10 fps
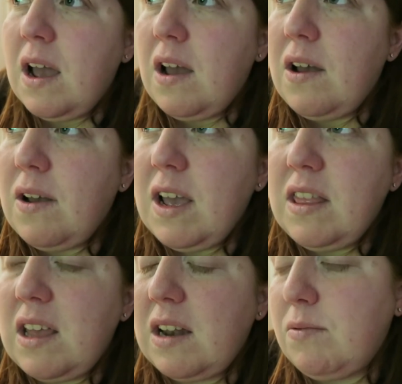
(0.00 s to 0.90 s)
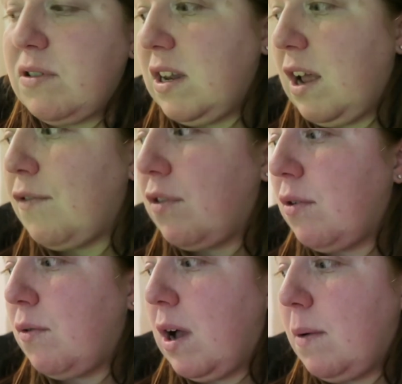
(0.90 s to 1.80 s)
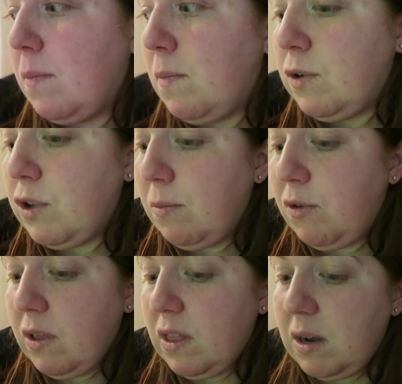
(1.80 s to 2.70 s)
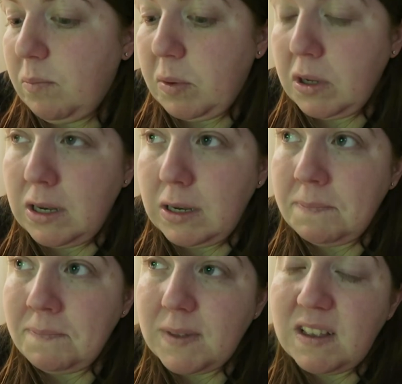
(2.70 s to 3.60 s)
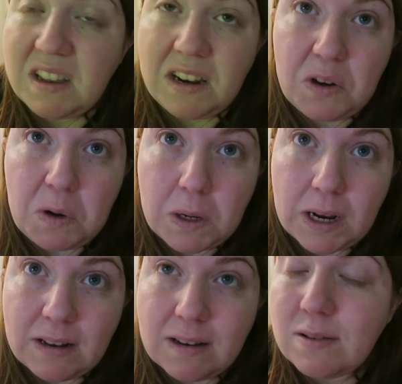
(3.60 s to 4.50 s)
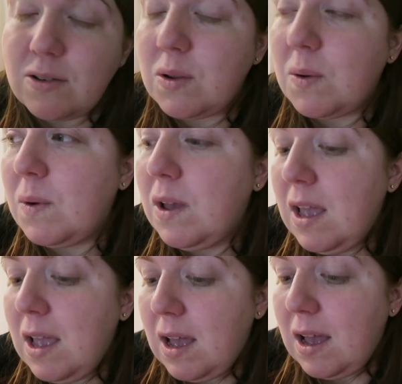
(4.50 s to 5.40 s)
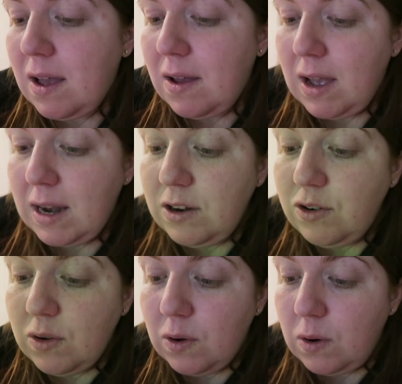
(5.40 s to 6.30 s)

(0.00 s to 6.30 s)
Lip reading: And that was enough. So I want to keep doing that, but it's getting too tight. So I need to